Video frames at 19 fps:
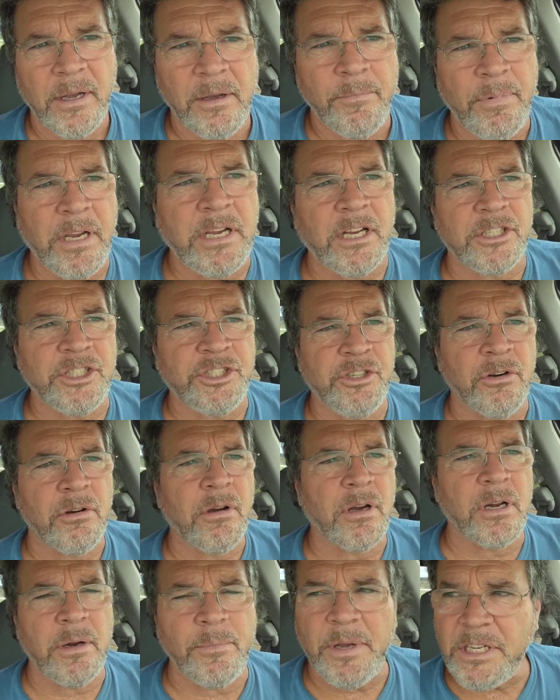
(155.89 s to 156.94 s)
because you're
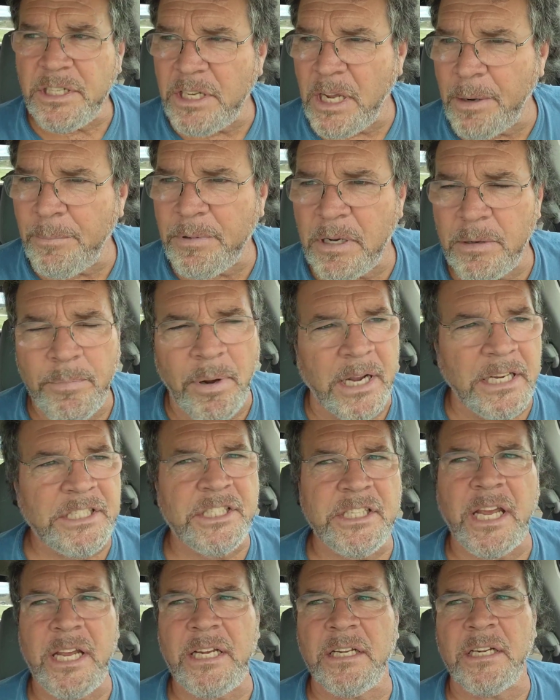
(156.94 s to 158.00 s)
going to be tempted by
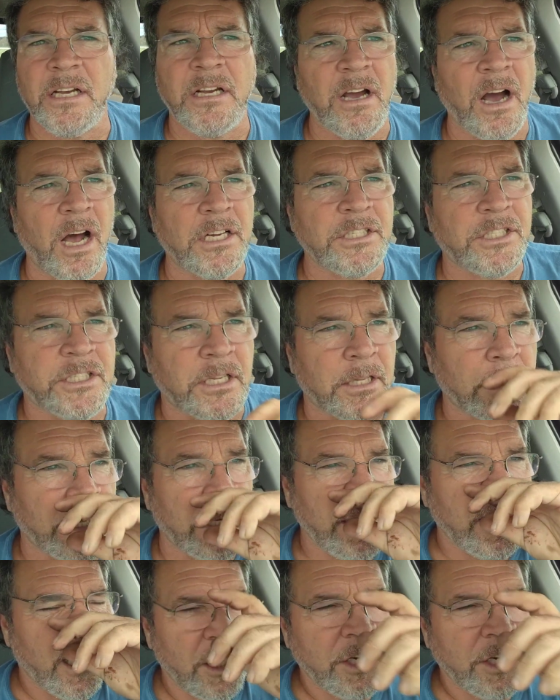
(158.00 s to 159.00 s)
Satan constantly.